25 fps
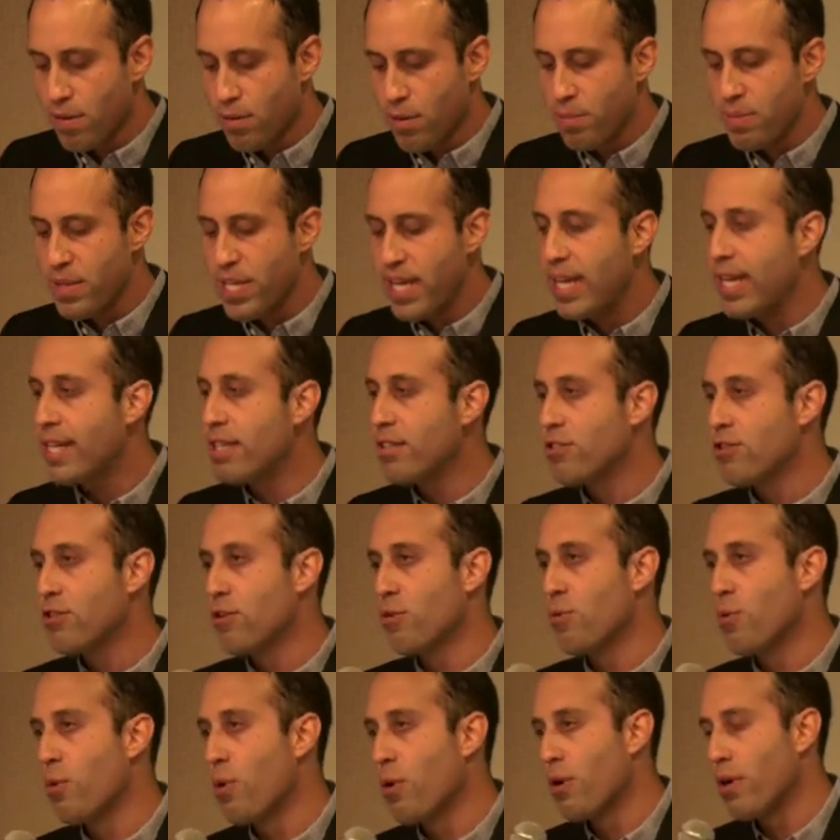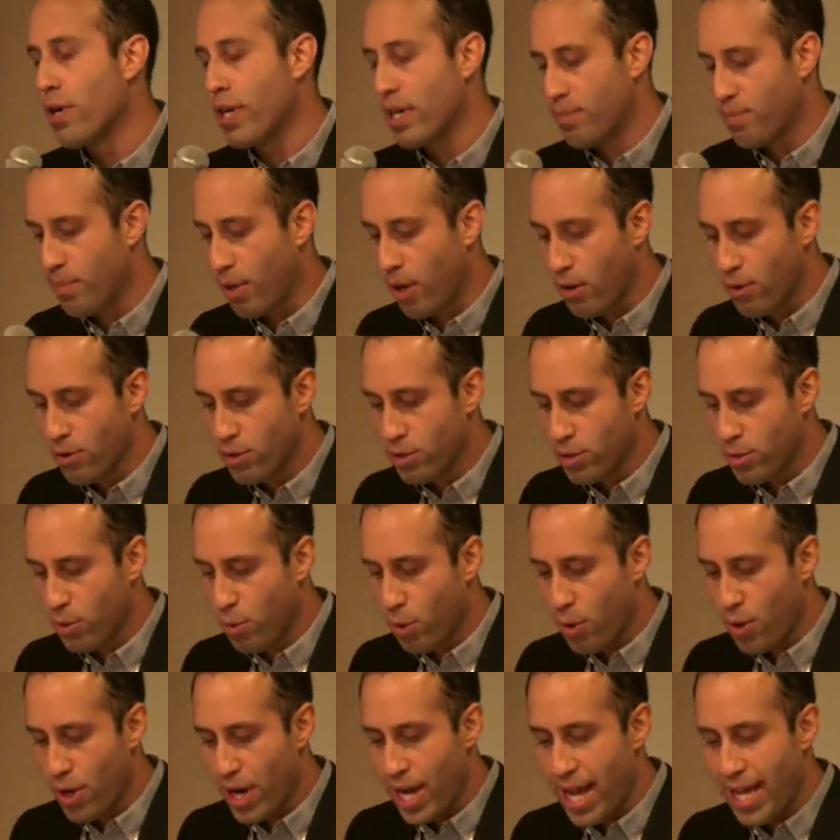from the interwar and
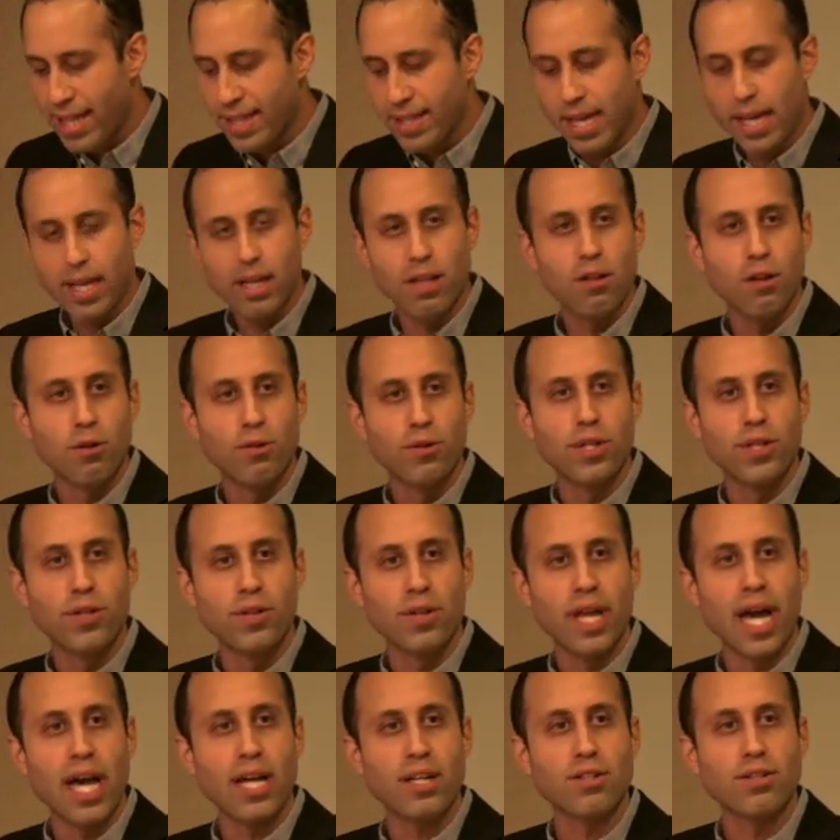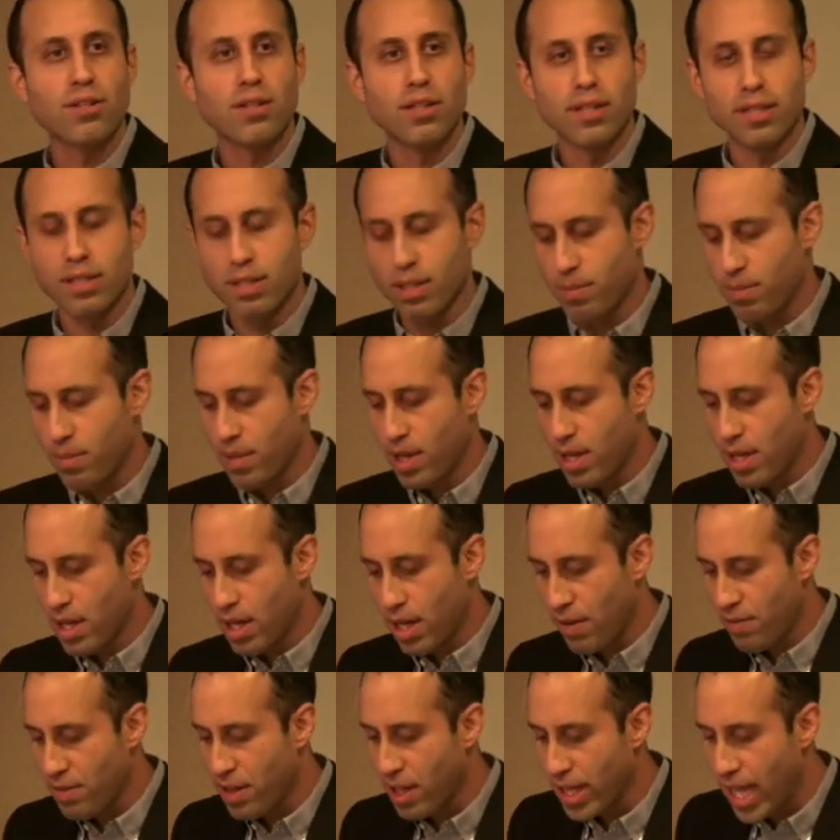post-war anti-colonial nationalism
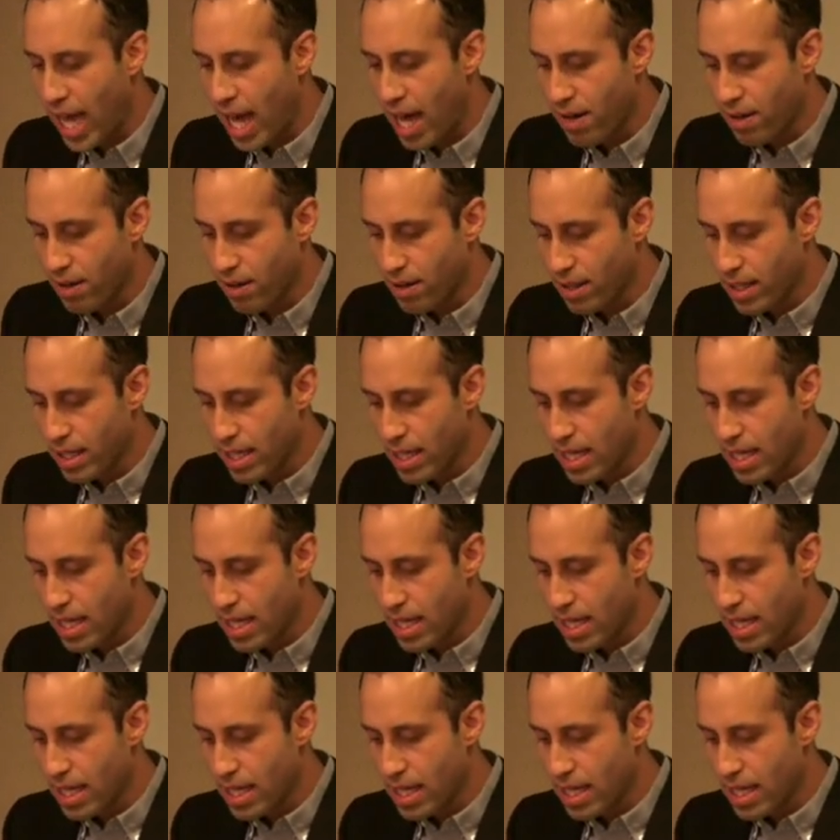of the latter.